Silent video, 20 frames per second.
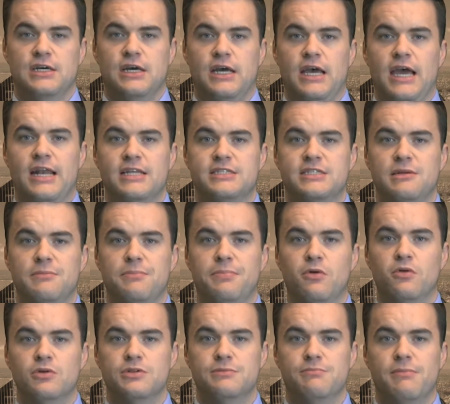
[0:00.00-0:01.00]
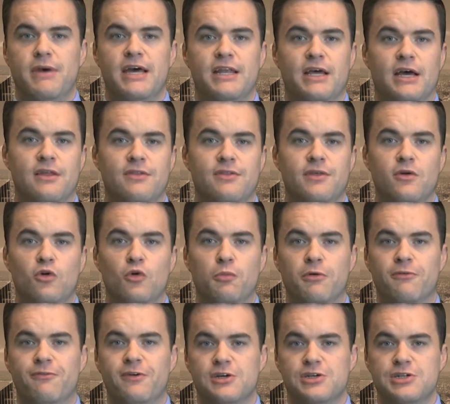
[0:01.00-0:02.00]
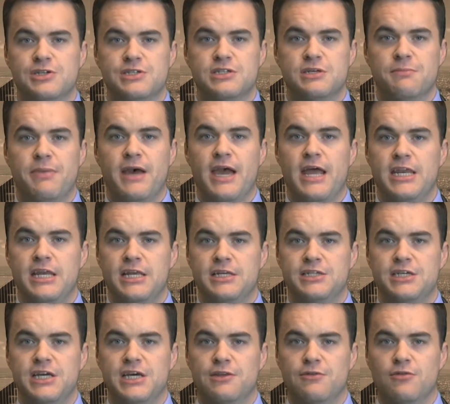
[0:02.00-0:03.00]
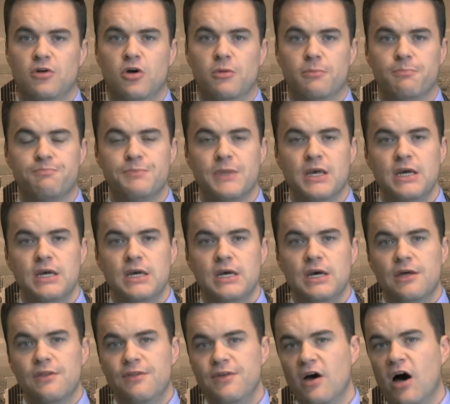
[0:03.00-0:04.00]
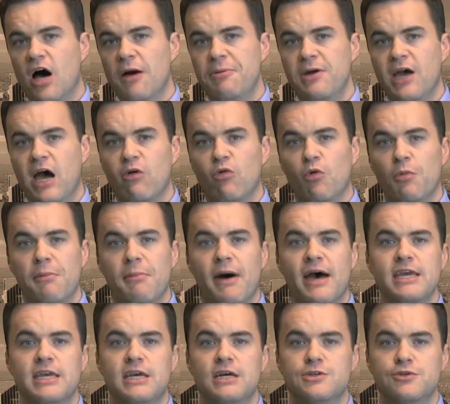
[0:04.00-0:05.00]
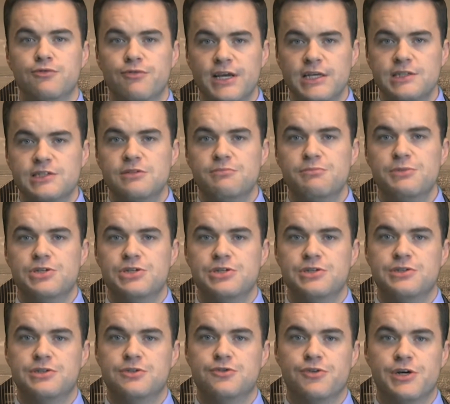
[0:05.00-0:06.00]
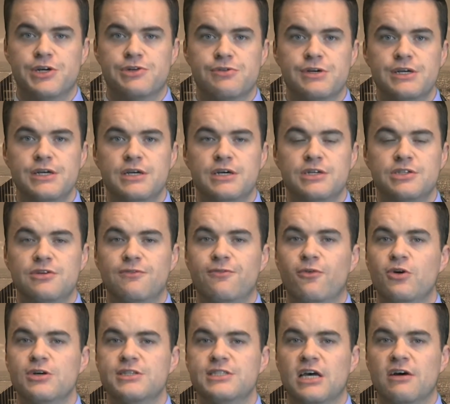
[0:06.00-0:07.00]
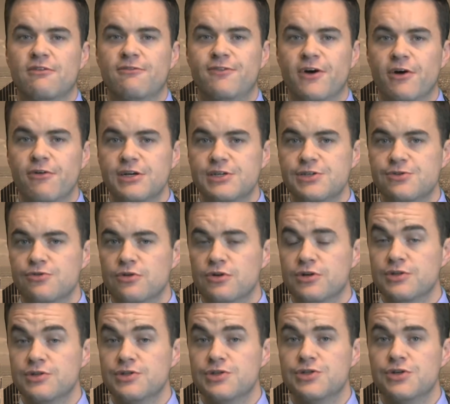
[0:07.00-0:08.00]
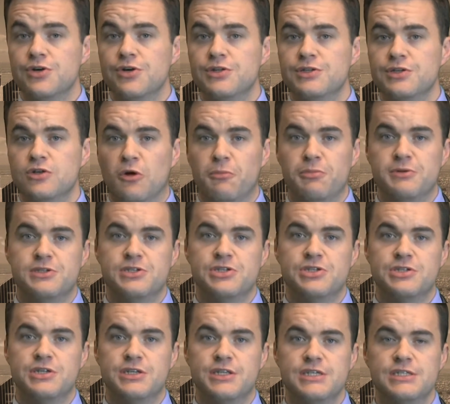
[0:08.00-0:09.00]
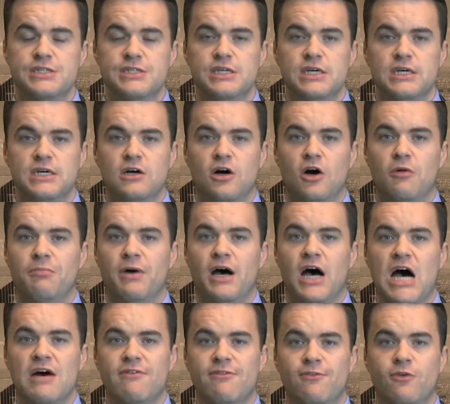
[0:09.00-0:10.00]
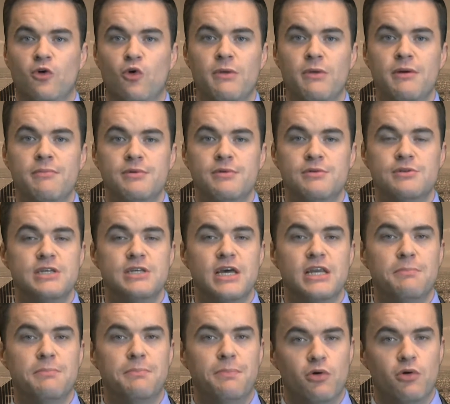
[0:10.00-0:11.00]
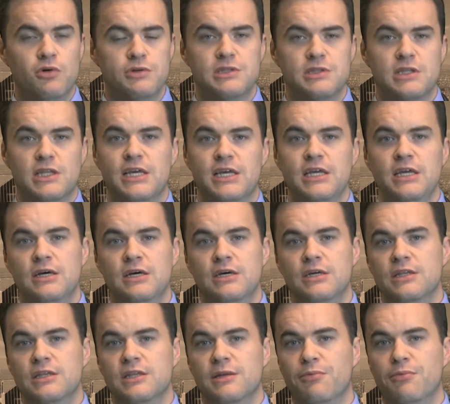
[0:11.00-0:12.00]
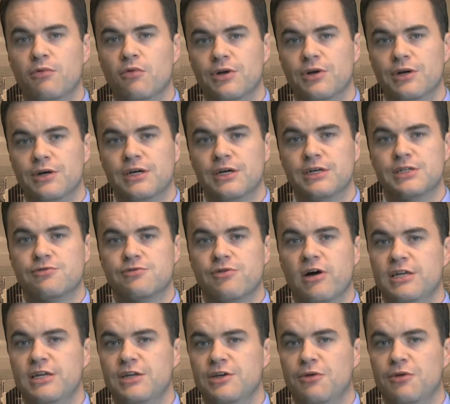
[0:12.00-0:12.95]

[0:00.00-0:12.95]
and it's an important matter that all professions are banding together on. The IPA will be making a direct submission to Treasury to voice our very strong concerns and opposition to this on behalf of all members and, importantly, the broader Australian